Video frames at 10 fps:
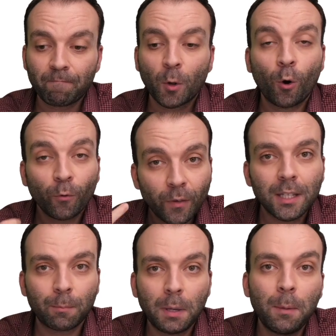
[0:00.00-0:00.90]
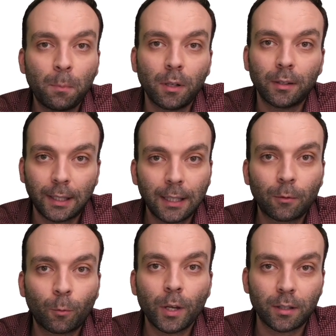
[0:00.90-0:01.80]
convinced people that
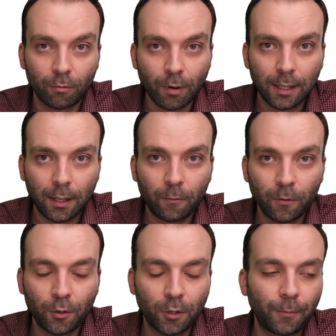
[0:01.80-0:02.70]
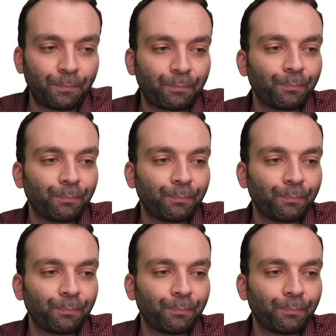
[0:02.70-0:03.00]
it was the right definition.